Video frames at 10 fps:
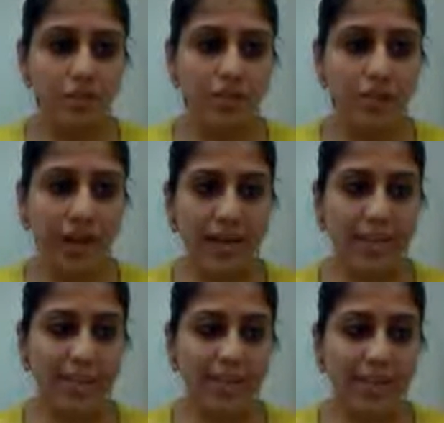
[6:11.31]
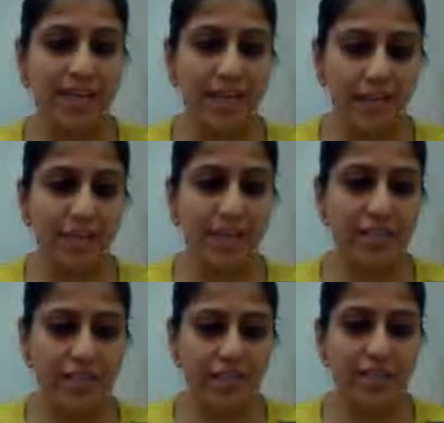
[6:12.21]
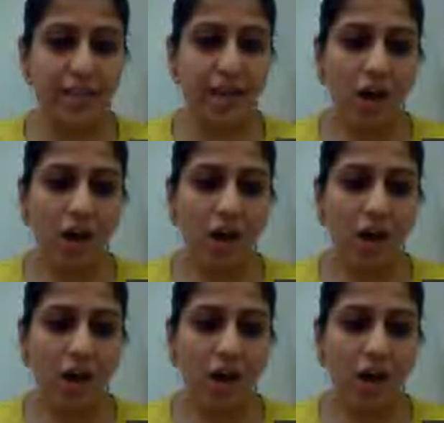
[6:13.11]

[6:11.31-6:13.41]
see buying and selling every day,